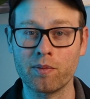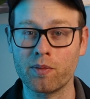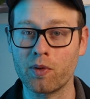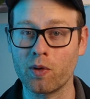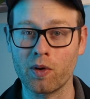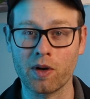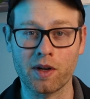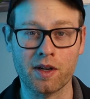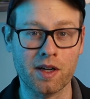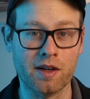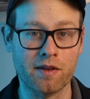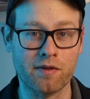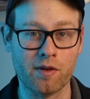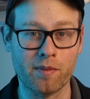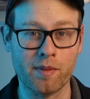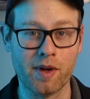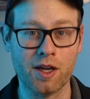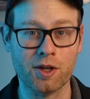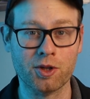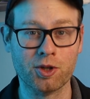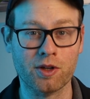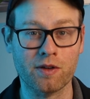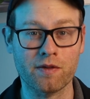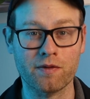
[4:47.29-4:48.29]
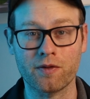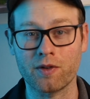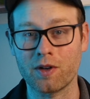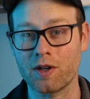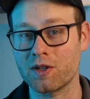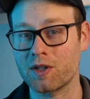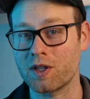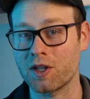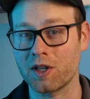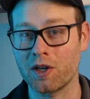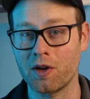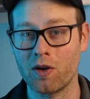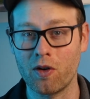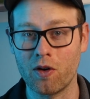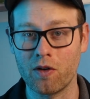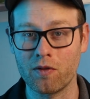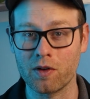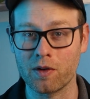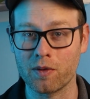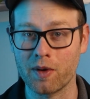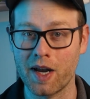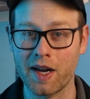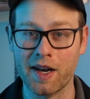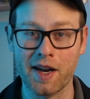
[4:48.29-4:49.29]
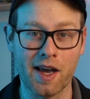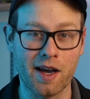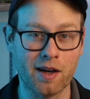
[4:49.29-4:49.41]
important information for us to go over right